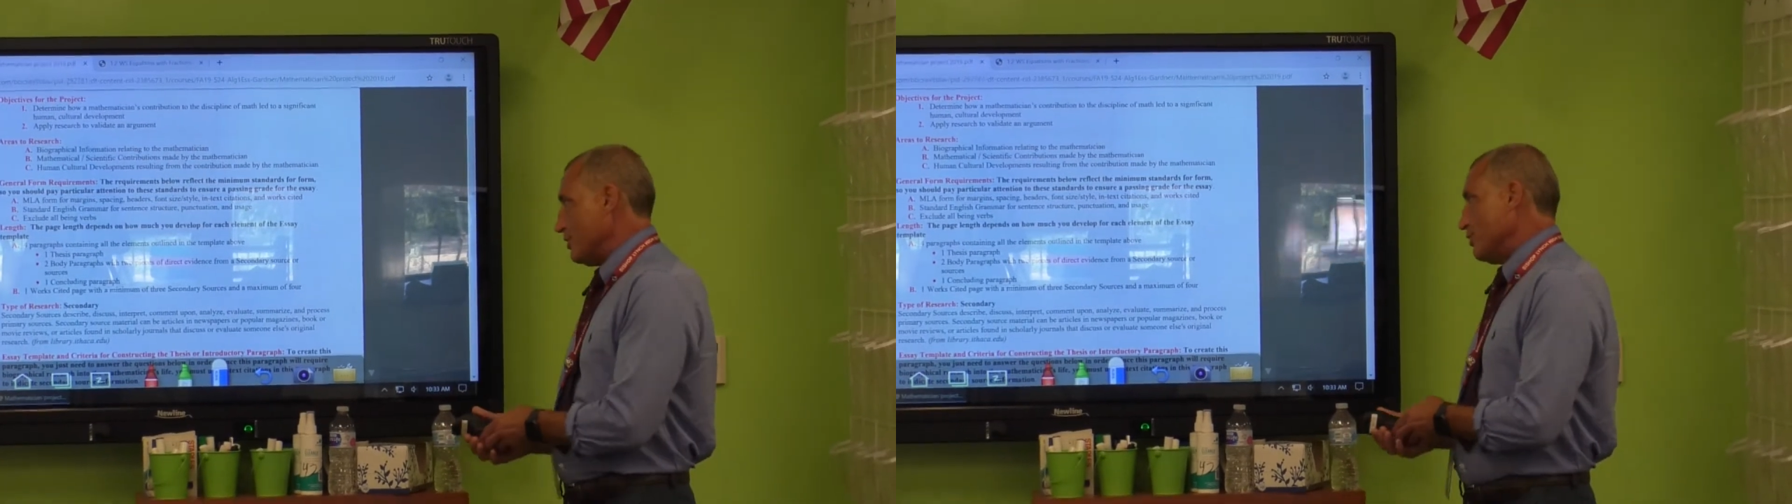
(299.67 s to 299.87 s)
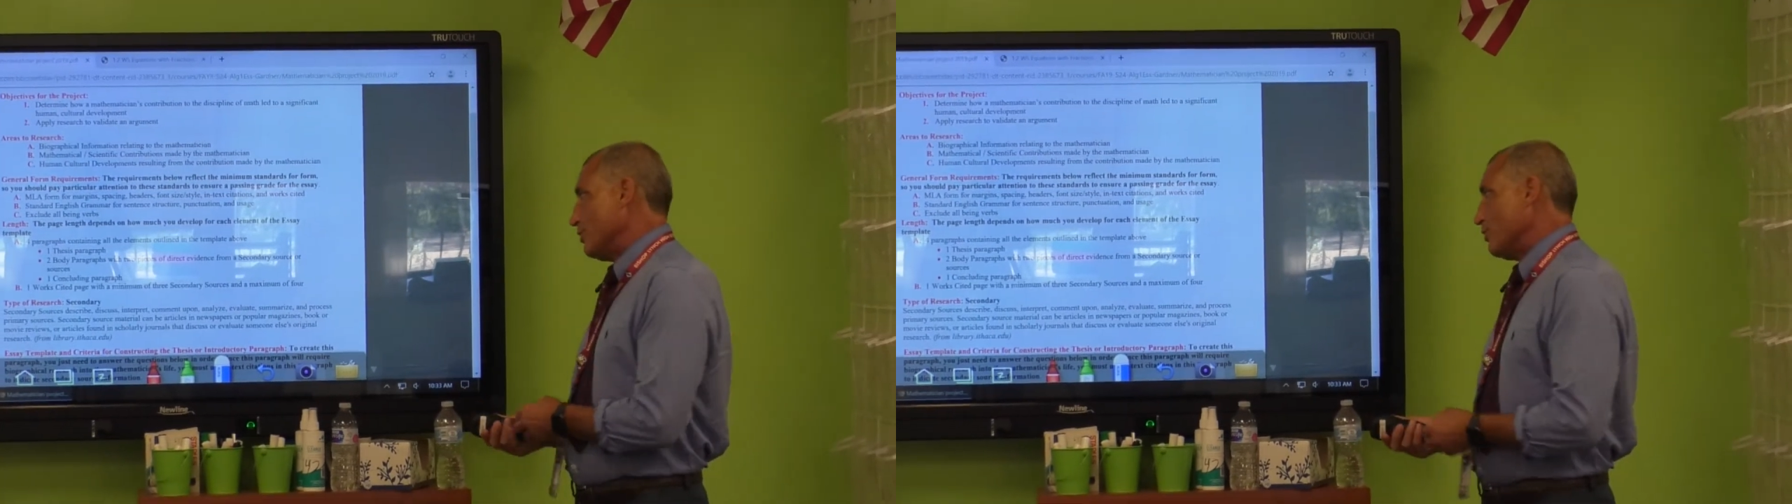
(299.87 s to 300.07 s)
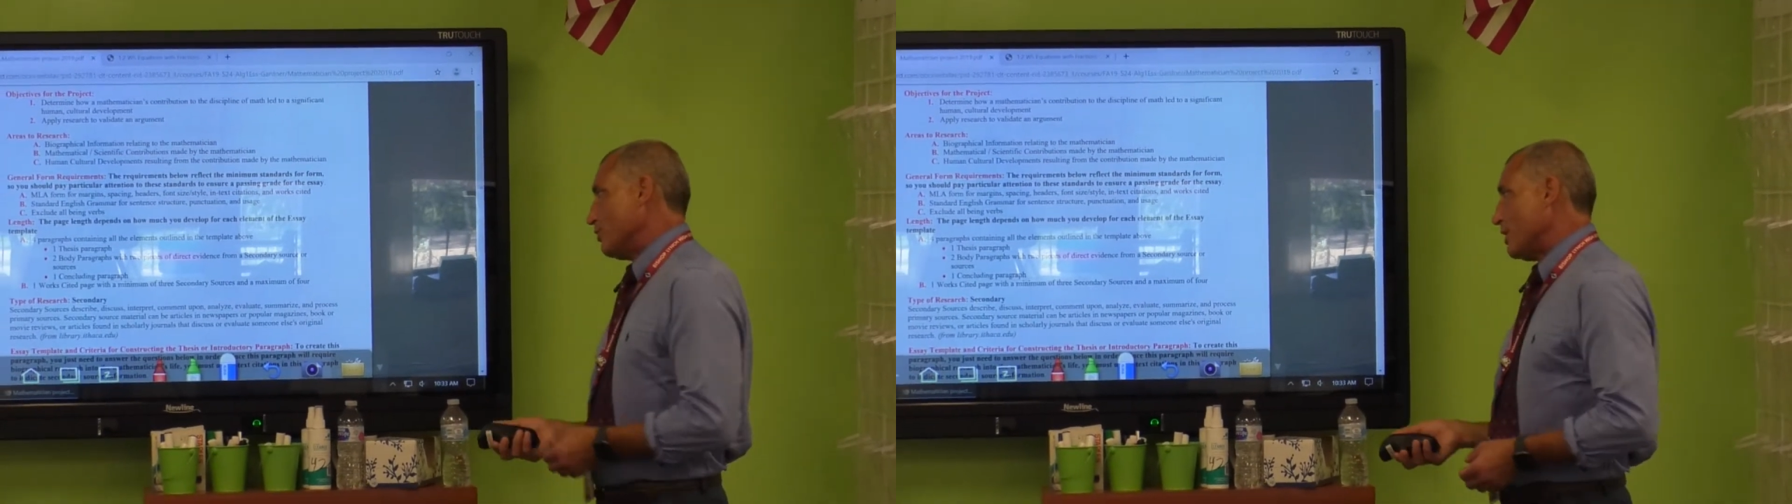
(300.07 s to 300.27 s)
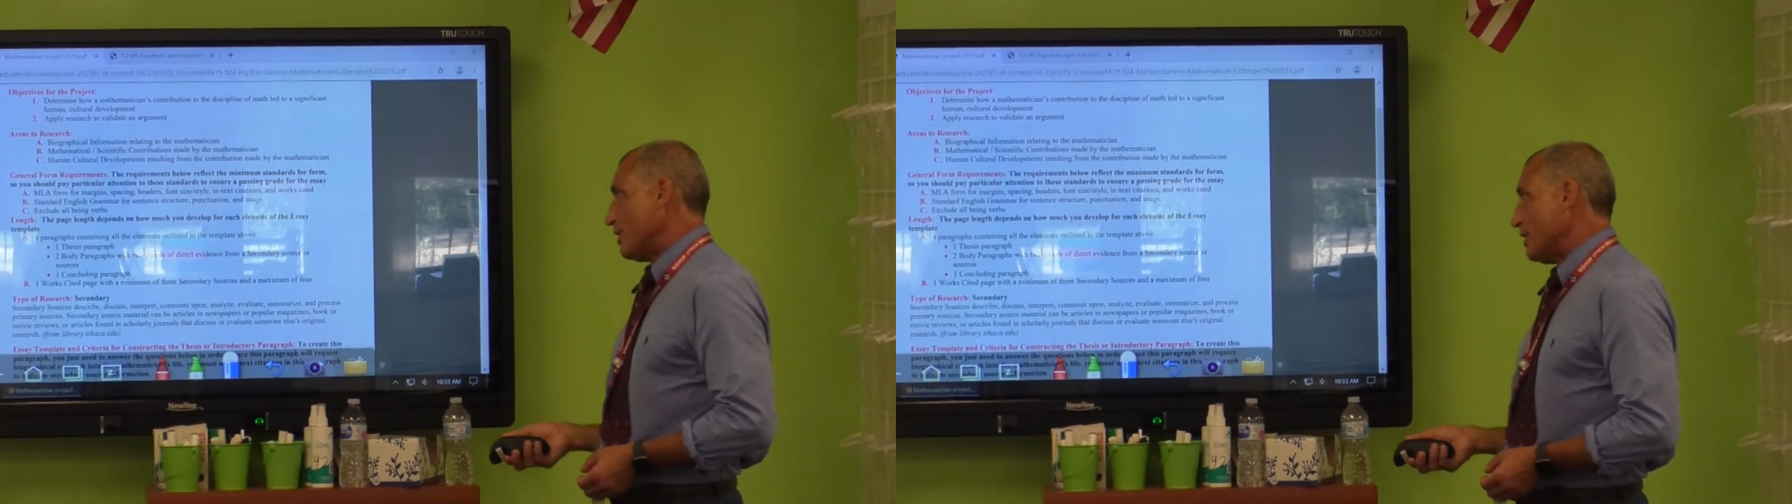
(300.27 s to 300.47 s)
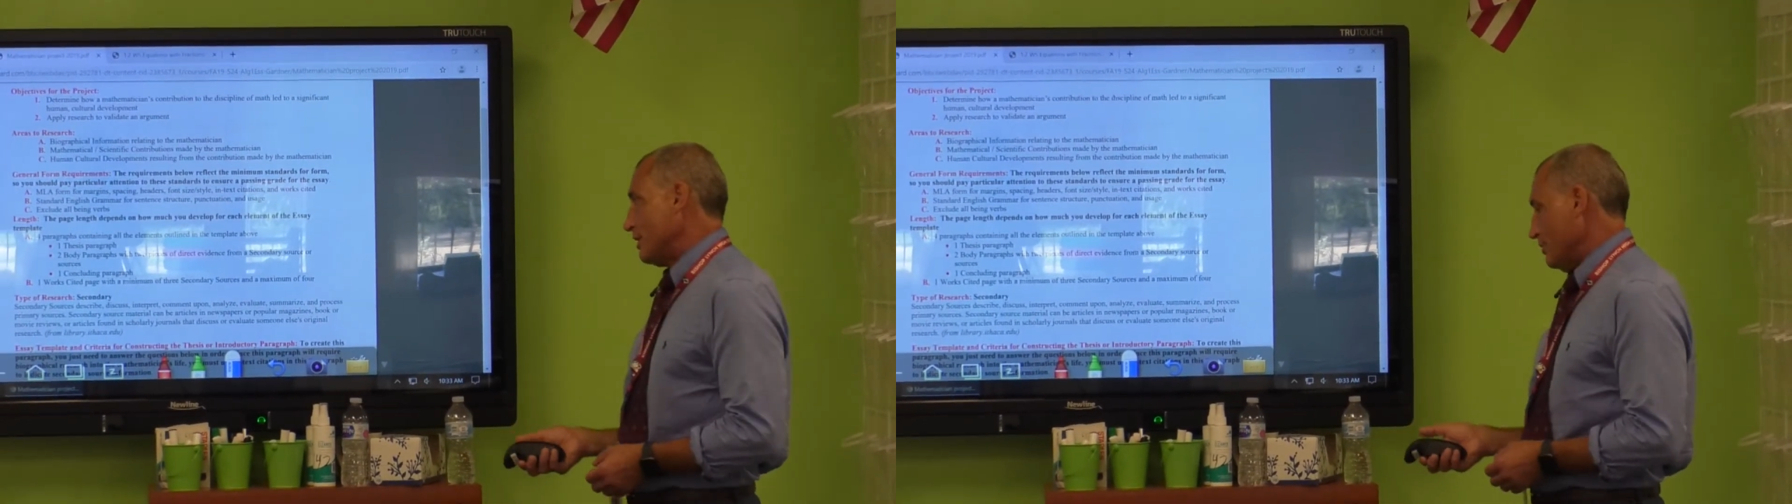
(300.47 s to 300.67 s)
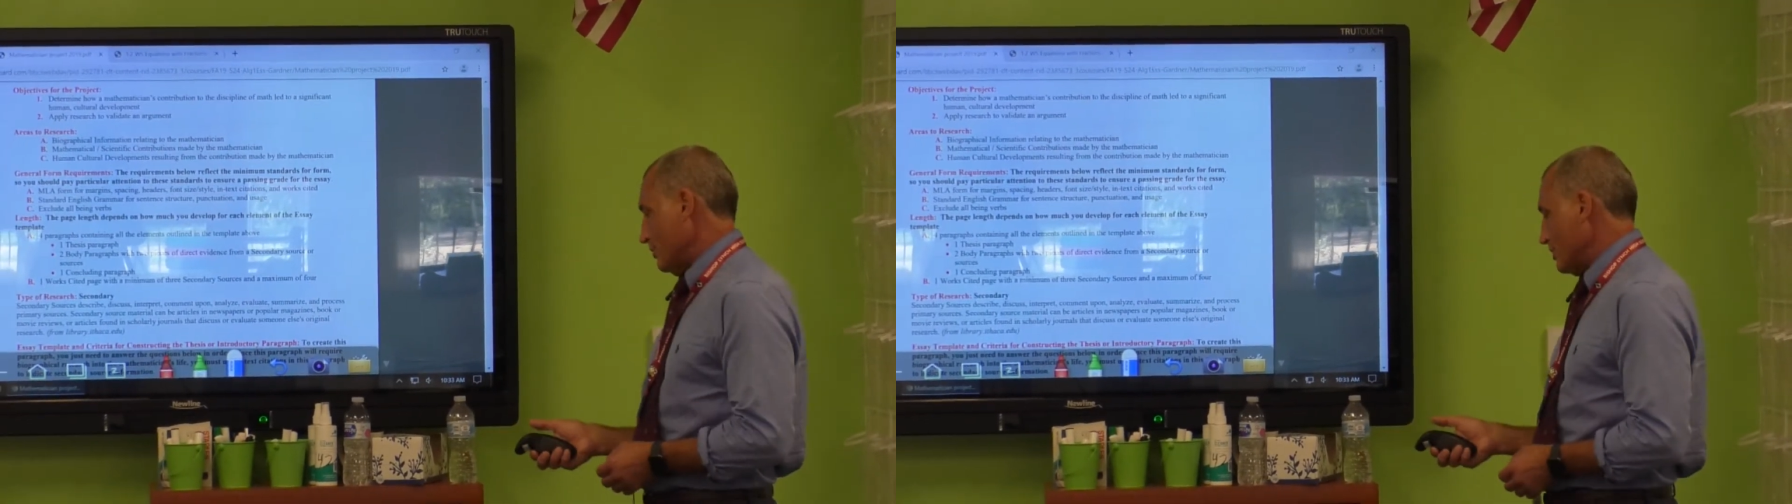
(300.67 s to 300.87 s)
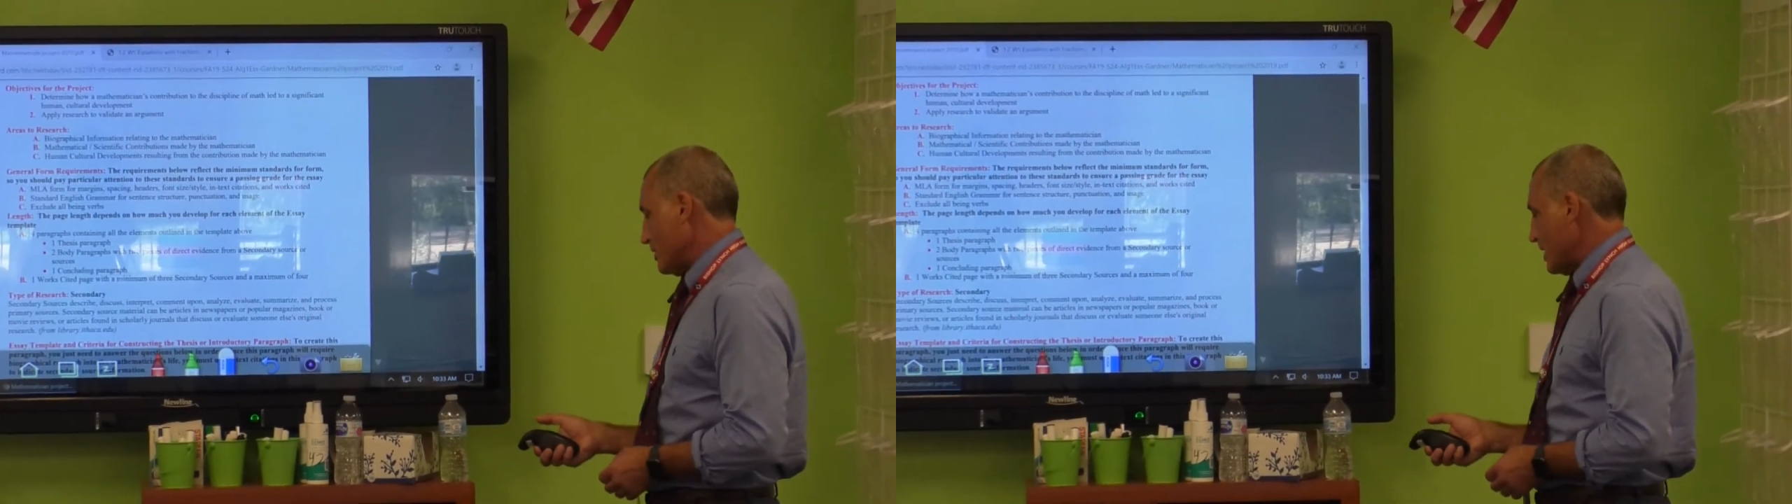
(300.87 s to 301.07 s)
you look